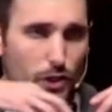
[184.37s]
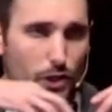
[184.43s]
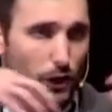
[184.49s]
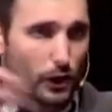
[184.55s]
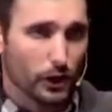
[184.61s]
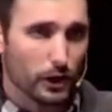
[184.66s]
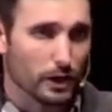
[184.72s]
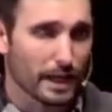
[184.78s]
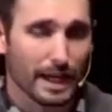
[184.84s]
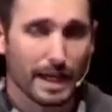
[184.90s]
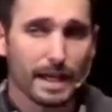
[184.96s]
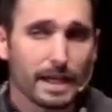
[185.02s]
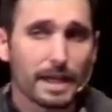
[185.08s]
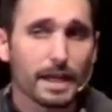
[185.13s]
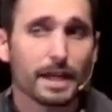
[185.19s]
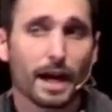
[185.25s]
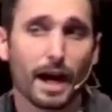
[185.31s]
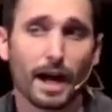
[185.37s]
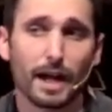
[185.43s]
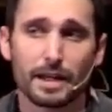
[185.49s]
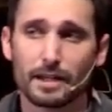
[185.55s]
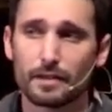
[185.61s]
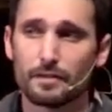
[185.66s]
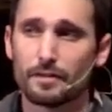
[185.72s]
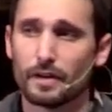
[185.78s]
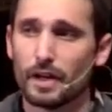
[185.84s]
turn any
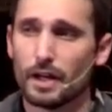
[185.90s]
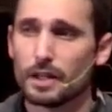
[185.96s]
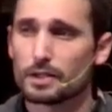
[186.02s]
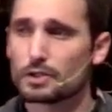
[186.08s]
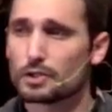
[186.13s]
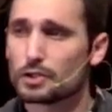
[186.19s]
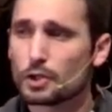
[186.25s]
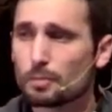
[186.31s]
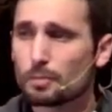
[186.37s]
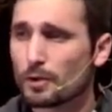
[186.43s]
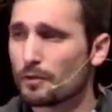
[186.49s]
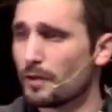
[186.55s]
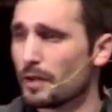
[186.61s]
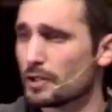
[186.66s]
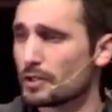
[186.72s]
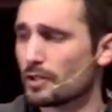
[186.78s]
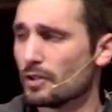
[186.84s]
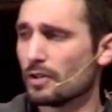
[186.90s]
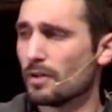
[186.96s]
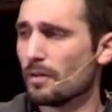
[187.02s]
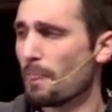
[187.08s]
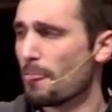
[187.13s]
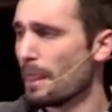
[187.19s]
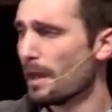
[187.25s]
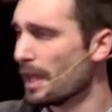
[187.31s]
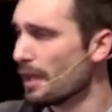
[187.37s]
kind of
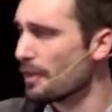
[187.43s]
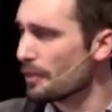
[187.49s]
superficial